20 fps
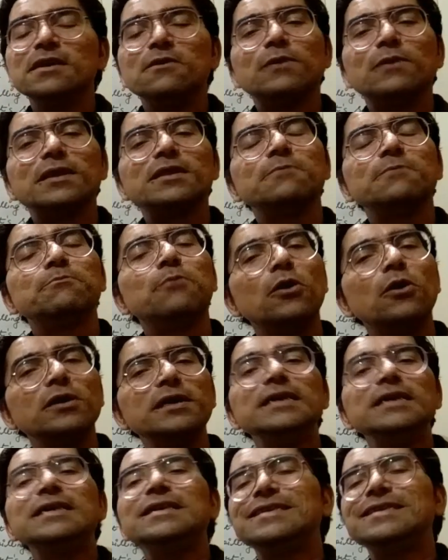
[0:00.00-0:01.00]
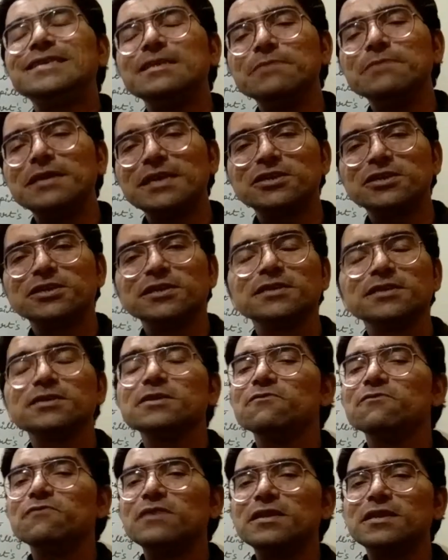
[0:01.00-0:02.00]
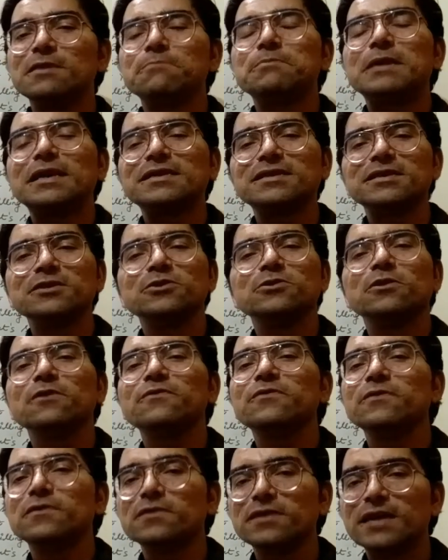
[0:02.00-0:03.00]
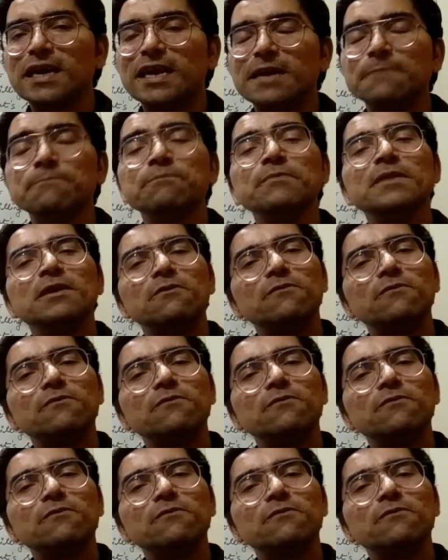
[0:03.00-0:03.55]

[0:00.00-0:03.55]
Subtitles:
when the body diminishes with the passage of time,